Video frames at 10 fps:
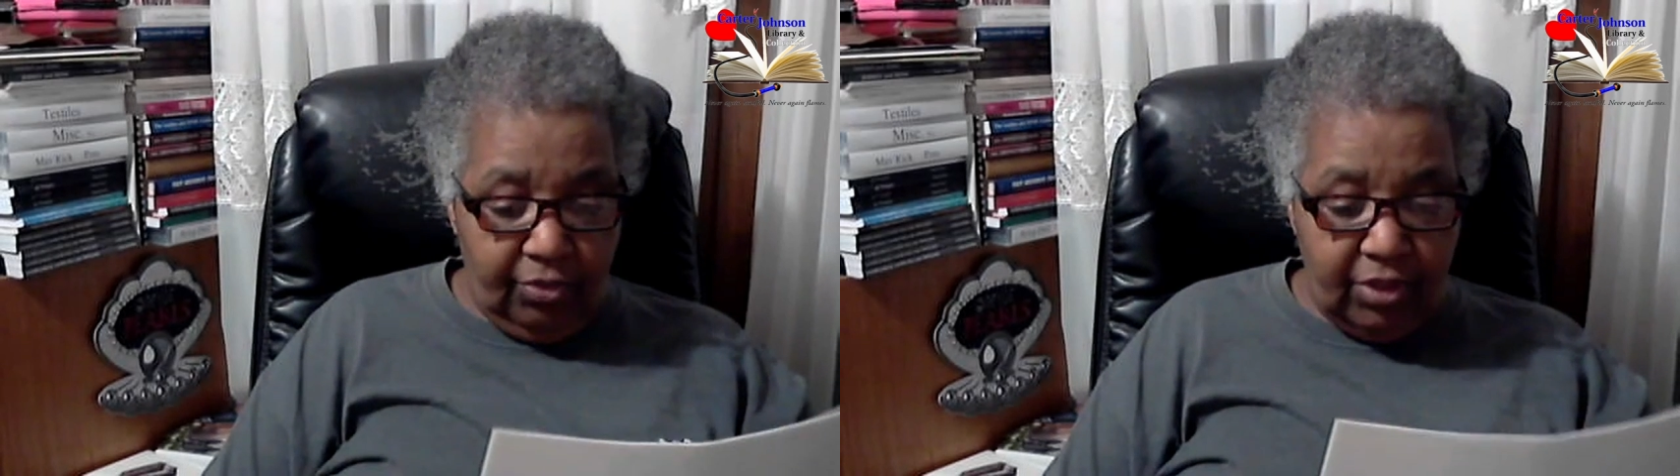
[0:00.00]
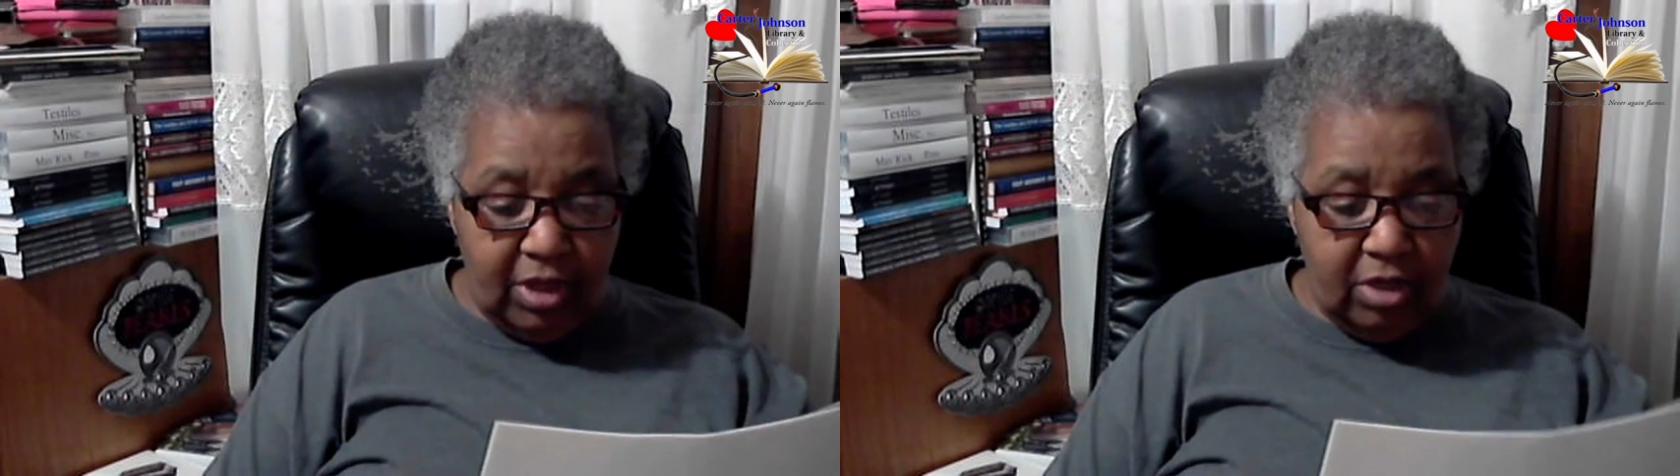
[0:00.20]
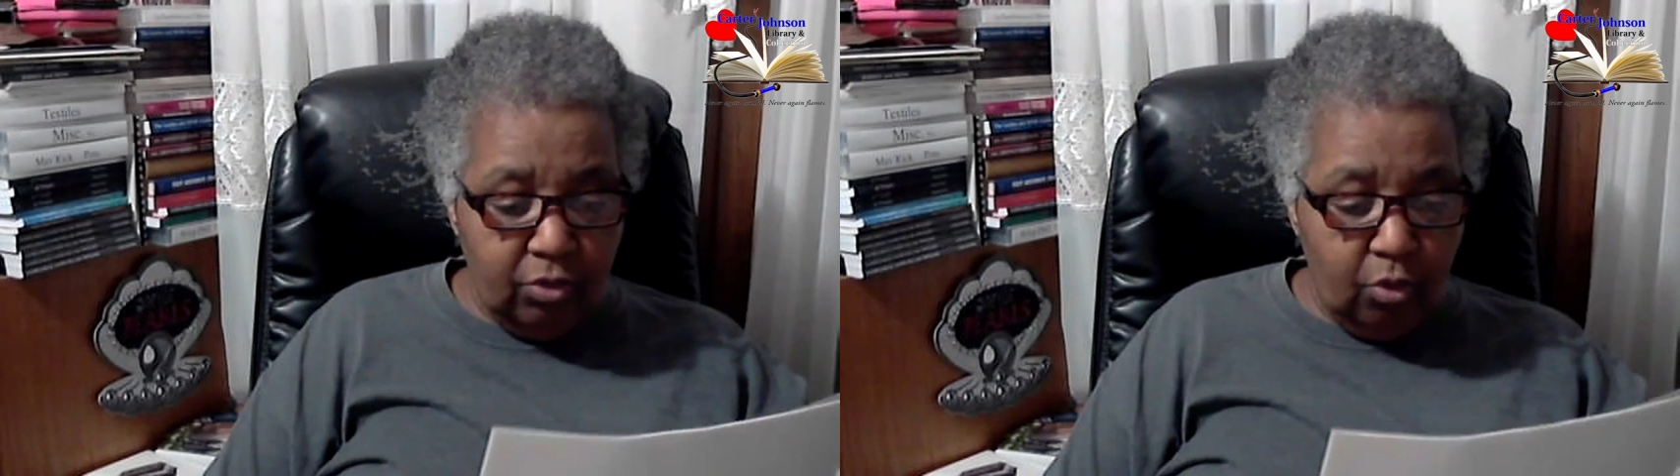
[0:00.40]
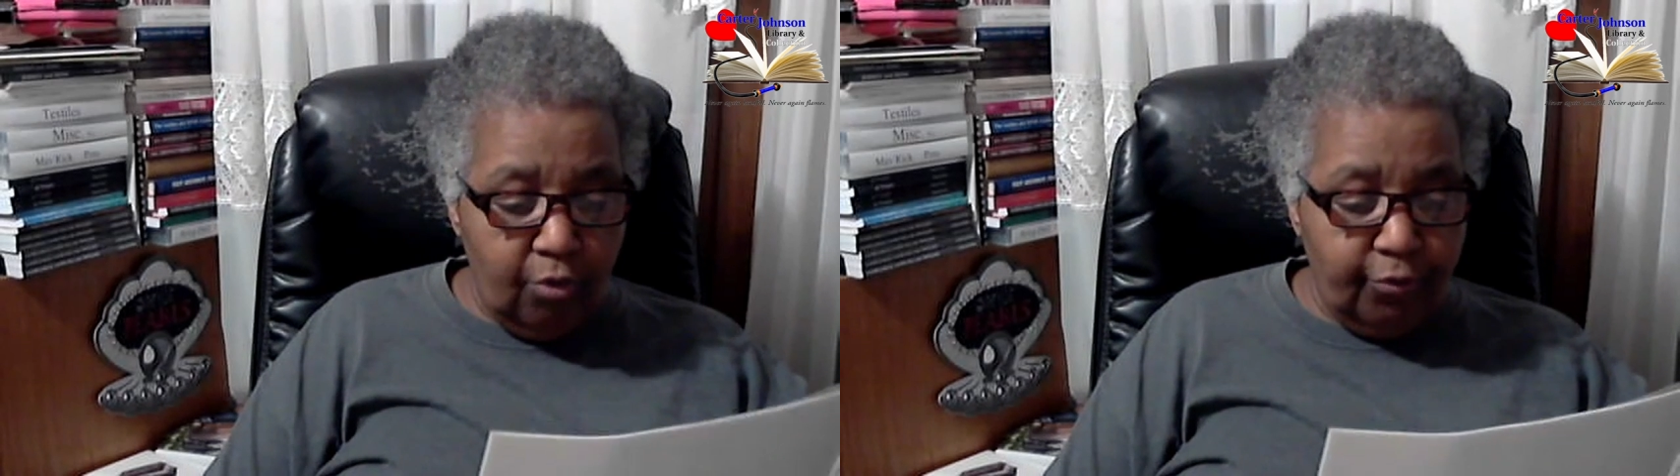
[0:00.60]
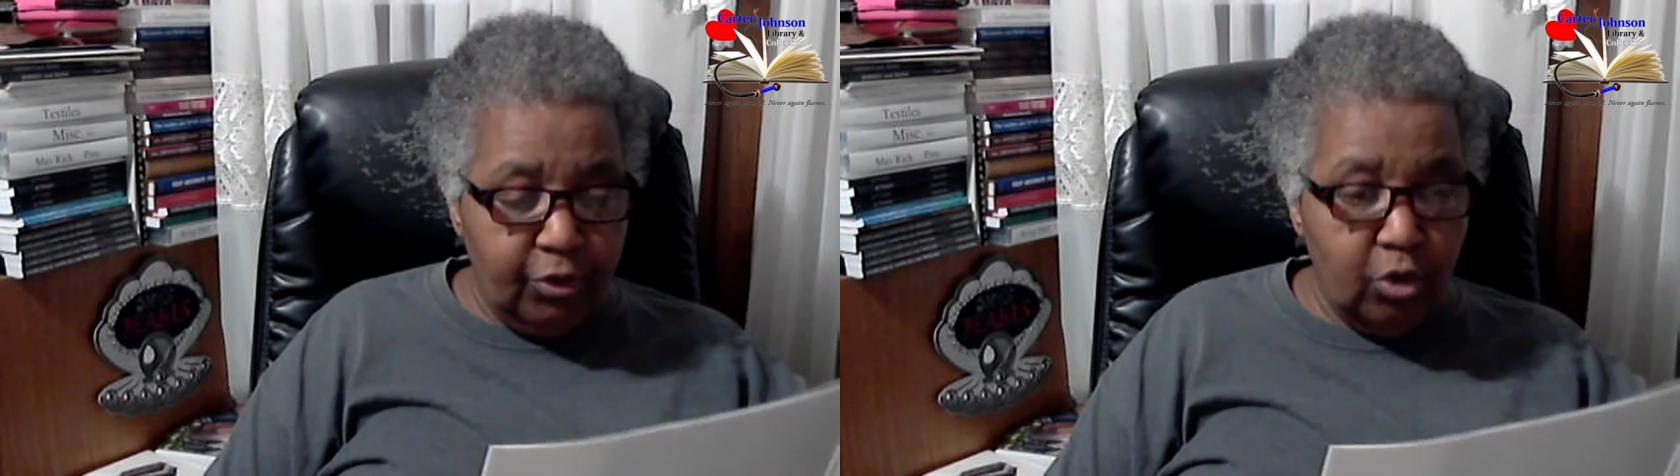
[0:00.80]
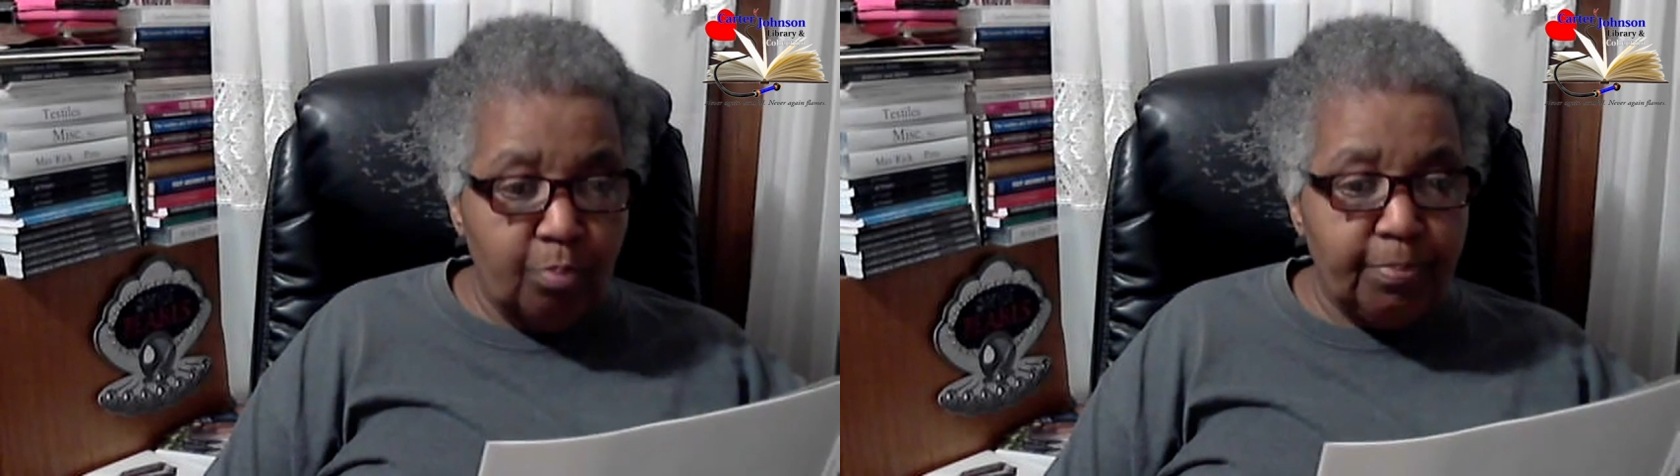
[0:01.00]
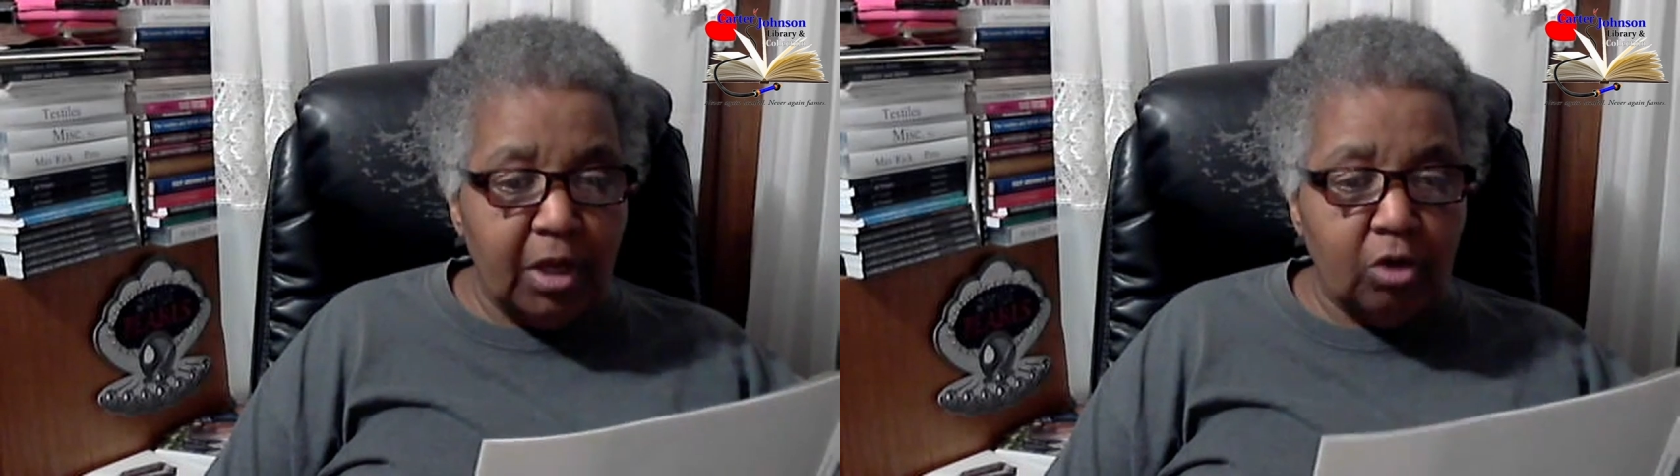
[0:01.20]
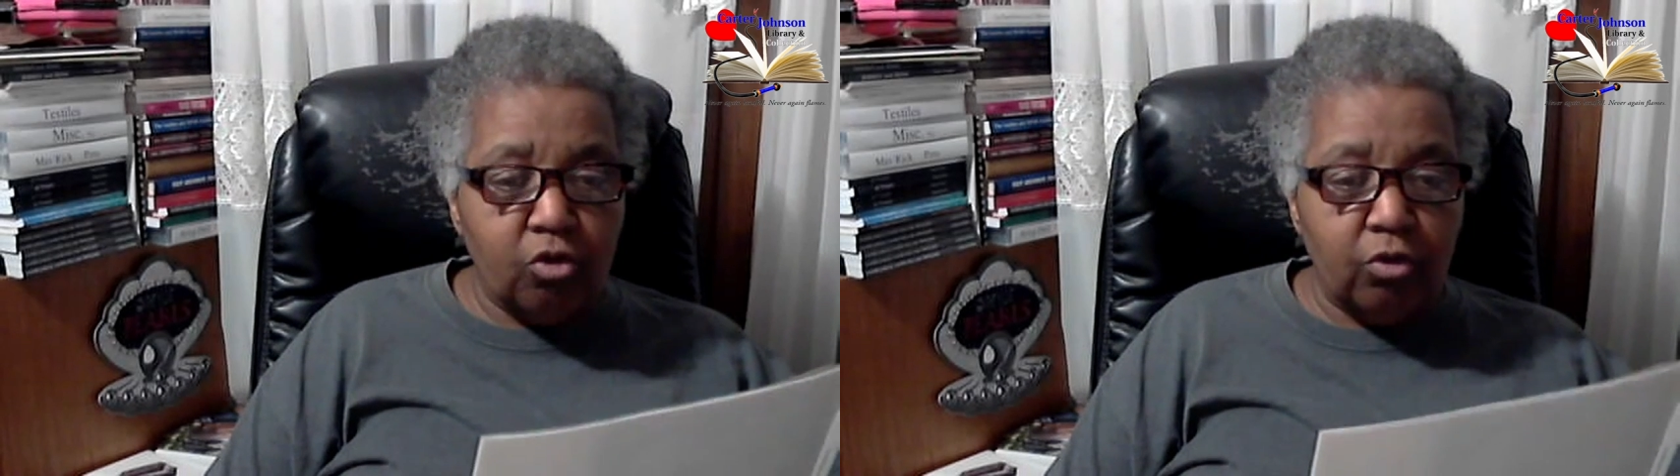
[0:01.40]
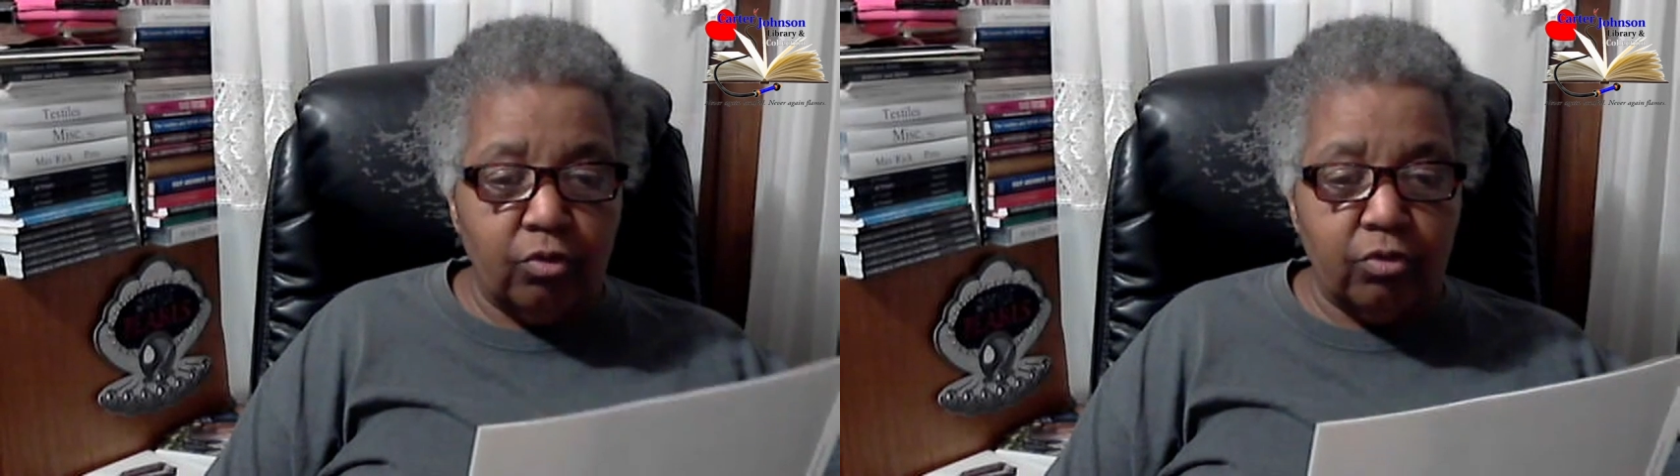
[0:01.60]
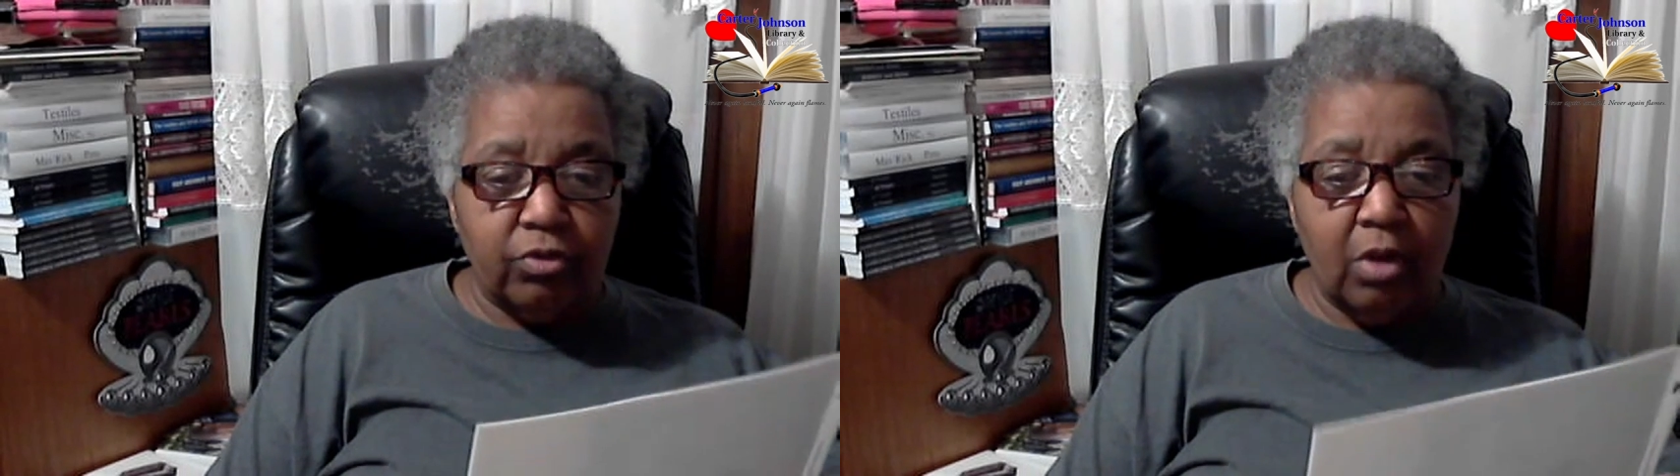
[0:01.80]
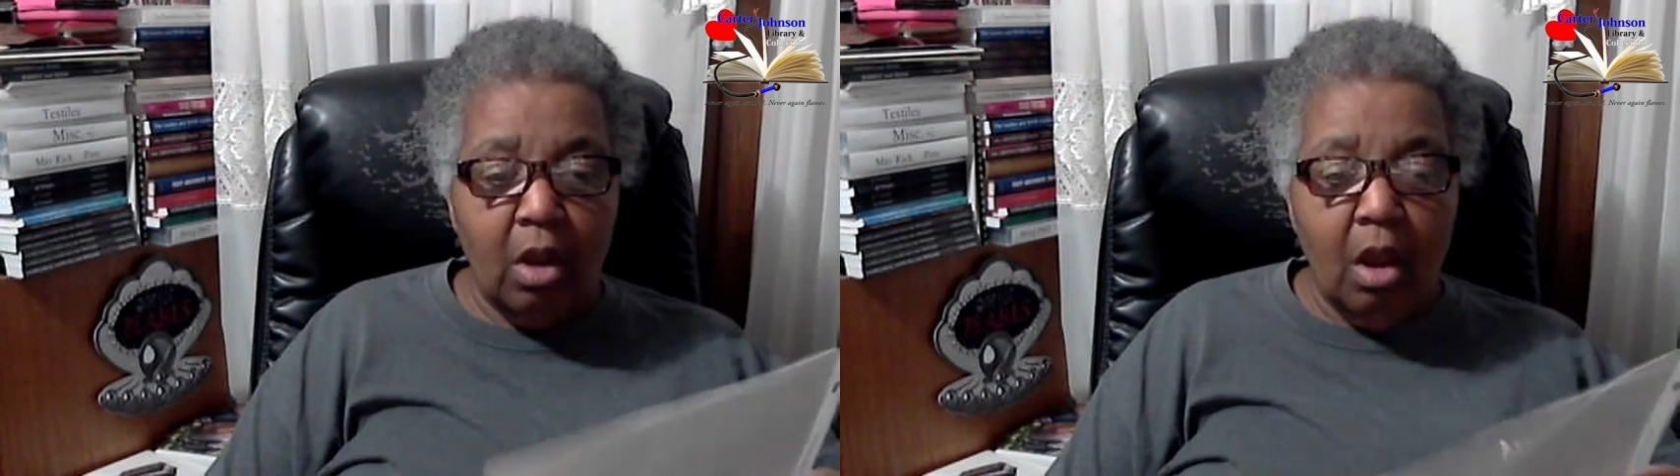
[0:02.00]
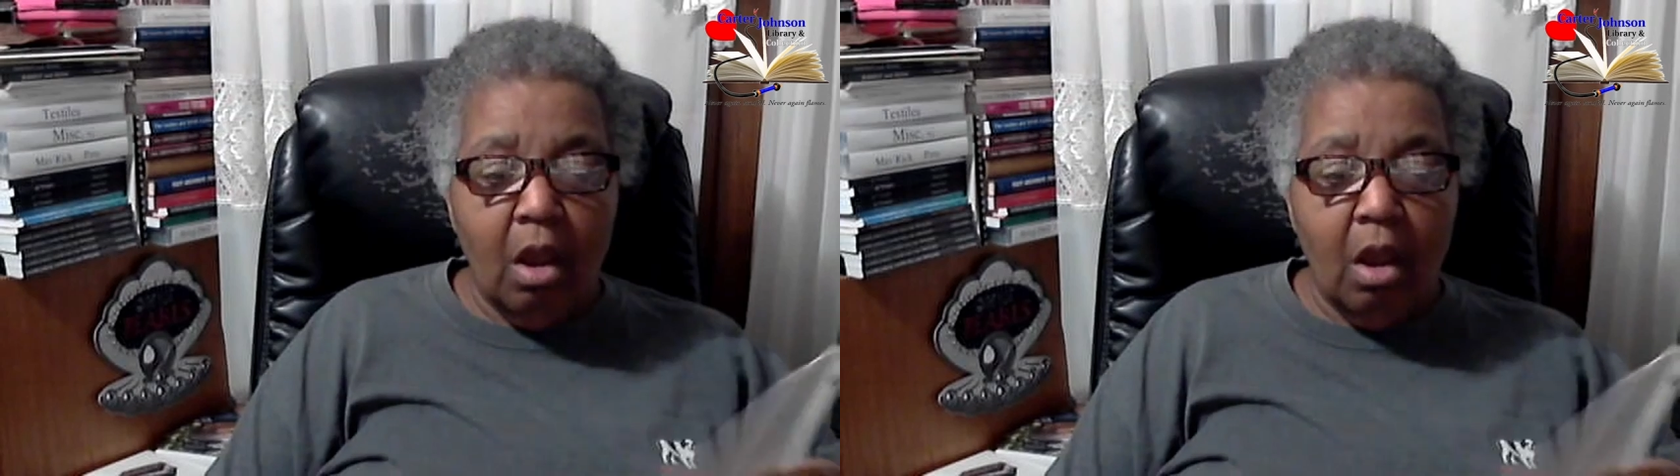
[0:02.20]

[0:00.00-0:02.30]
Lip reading: These are a few pictures